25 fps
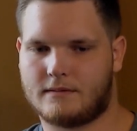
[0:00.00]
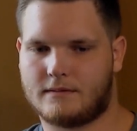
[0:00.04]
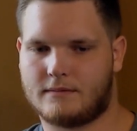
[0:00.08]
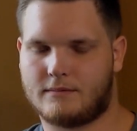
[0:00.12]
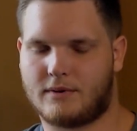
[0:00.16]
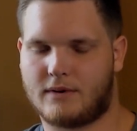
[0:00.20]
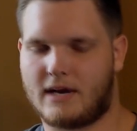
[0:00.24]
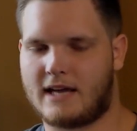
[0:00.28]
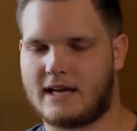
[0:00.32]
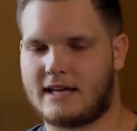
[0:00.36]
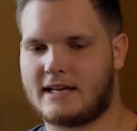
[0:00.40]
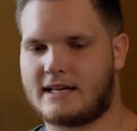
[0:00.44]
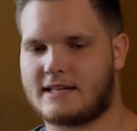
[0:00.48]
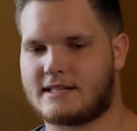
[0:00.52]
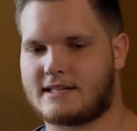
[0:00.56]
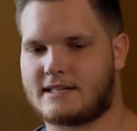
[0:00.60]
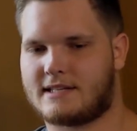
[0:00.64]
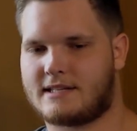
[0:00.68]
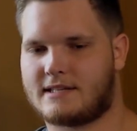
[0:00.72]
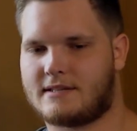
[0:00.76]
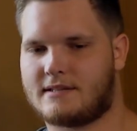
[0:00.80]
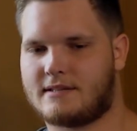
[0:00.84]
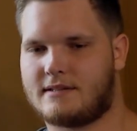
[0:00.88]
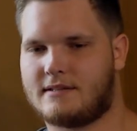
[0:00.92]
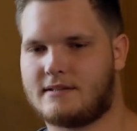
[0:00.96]
but I
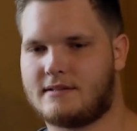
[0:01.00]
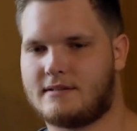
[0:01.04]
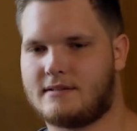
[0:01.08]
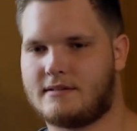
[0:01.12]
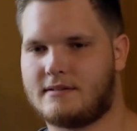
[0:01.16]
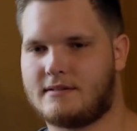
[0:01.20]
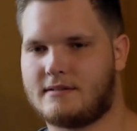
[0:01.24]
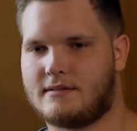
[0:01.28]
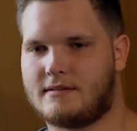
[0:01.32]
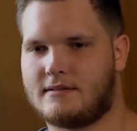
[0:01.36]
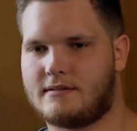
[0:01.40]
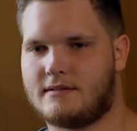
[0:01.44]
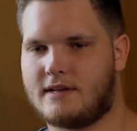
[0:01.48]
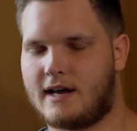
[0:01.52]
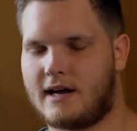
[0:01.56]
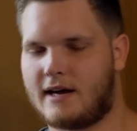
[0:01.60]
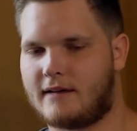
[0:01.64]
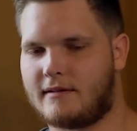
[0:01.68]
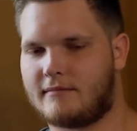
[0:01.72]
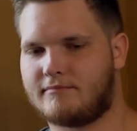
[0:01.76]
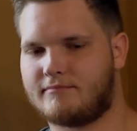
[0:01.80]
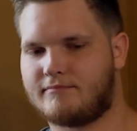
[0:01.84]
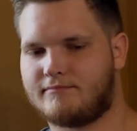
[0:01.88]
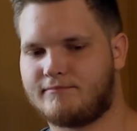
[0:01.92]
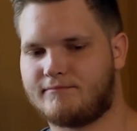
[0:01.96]
guess, yeah,
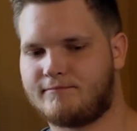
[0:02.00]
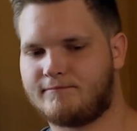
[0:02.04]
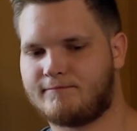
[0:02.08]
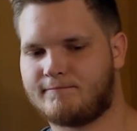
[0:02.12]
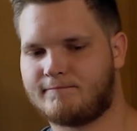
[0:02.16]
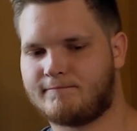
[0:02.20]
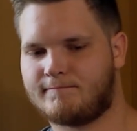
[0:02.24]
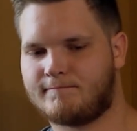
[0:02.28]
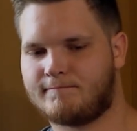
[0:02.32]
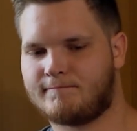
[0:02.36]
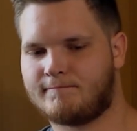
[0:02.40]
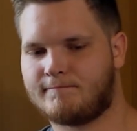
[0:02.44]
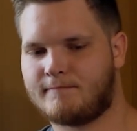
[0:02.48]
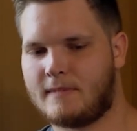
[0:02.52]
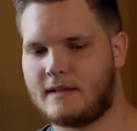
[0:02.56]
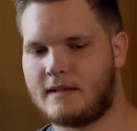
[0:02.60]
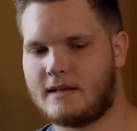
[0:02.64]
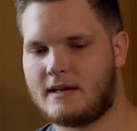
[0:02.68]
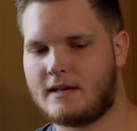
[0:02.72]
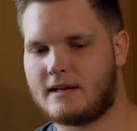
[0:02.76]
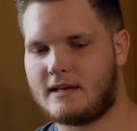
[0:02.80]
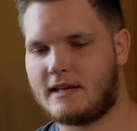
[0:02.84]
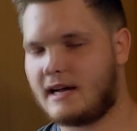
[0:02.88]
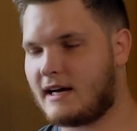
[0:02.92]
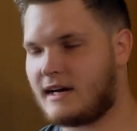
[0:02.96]

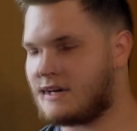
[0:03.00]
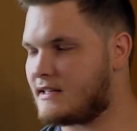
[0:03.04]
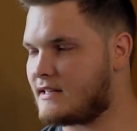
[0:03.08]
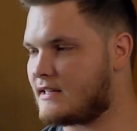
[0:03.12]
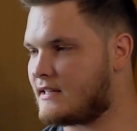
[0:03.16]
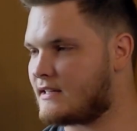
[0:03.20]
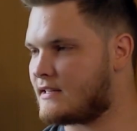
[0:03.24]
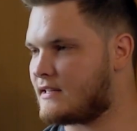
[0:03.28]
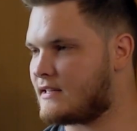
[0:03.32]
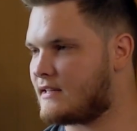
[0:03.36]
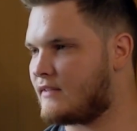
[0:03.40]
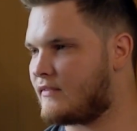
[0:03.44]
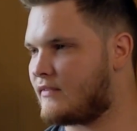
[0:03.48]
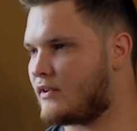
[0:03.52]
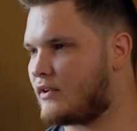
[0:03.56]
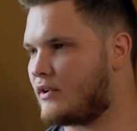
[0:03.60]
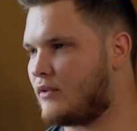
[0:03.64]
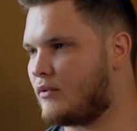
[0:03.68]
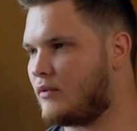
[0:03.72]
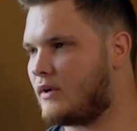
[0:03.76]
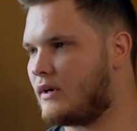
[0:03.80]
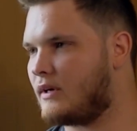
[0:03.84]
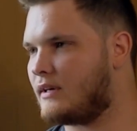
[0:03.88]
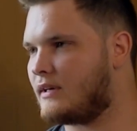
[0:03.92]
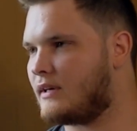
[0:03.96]
it's a difficult
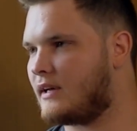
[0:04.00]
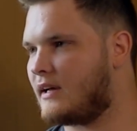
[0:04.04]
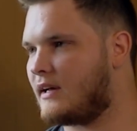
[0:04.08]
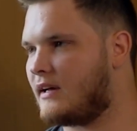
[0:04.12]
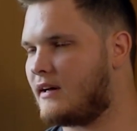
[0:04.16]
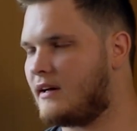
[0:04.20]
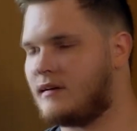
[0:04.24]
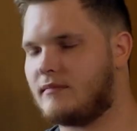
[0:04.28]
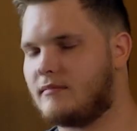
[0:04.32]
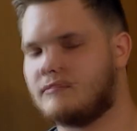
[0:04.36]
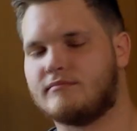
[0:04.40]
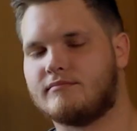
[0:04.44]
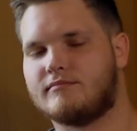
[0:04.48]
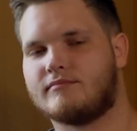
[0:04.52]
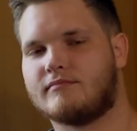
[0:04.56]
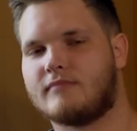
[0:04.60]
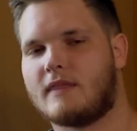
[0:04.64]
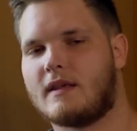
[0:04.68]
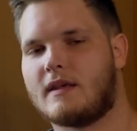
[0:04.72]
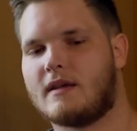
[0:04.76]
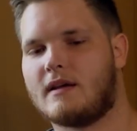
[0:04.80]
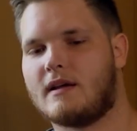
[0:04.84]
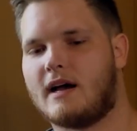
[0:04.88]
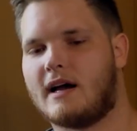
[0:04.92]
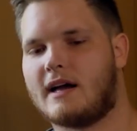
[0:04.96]
one.
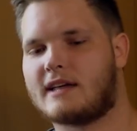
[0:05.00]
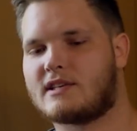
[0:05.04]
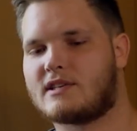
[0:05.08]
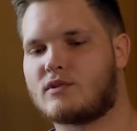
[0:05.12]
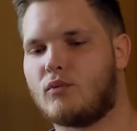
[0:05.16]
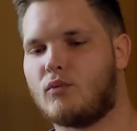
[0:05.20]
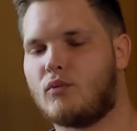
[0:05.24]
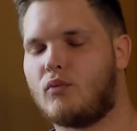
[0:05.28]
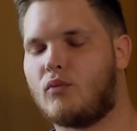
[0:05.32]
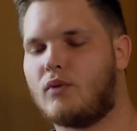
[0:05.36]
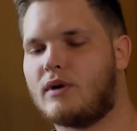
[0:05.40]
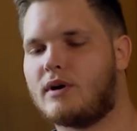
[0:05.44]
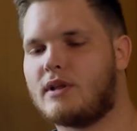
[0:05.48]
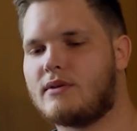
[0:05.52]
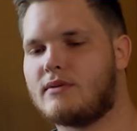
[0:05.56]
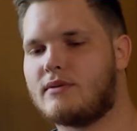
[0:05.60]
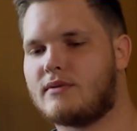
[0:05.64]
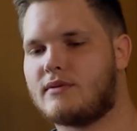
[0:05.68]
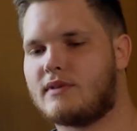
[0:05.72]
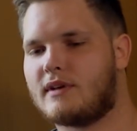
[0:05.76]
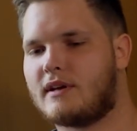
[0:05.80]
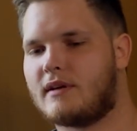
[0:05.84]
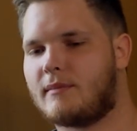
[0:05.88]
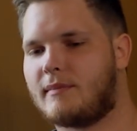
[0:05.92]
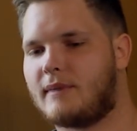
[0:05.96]
I guess, what do you
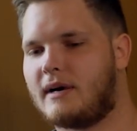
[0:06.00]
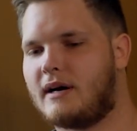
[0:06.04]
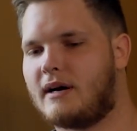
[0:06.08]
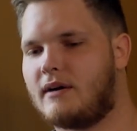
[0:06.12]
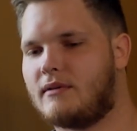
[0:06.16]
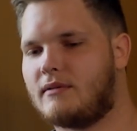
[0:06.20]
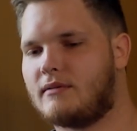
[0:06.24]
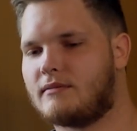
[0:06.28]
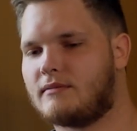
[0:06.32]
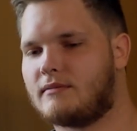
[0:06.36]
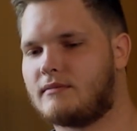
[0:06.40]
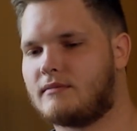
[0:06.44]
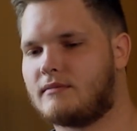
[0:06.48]
think about